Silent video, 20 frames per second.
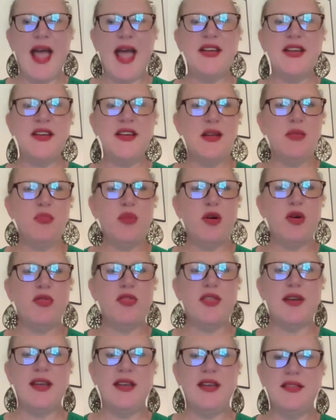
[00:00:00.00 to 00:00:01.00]
ending
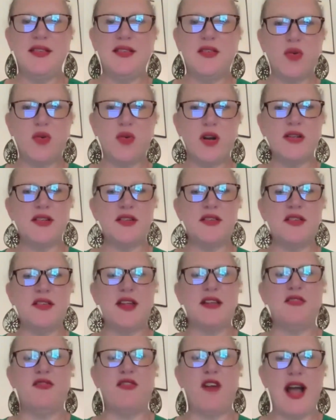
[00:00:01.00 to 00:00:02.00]
both the historic
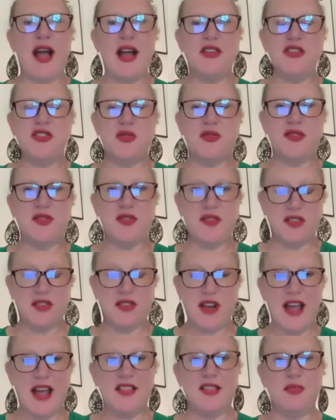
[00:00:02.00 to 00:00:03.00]

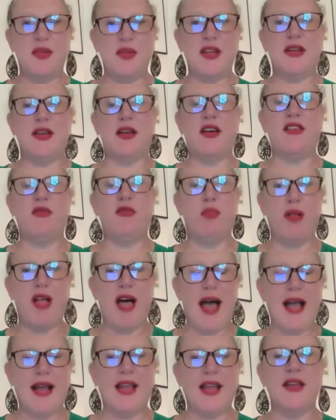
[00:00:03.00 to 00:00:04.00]
disenfranchisement of
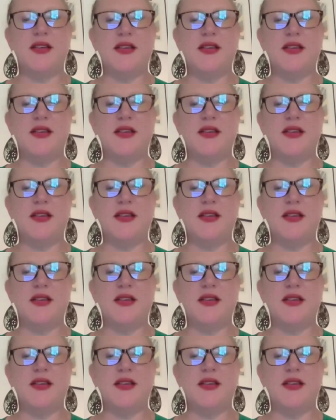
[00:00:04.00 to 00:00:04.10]
Black,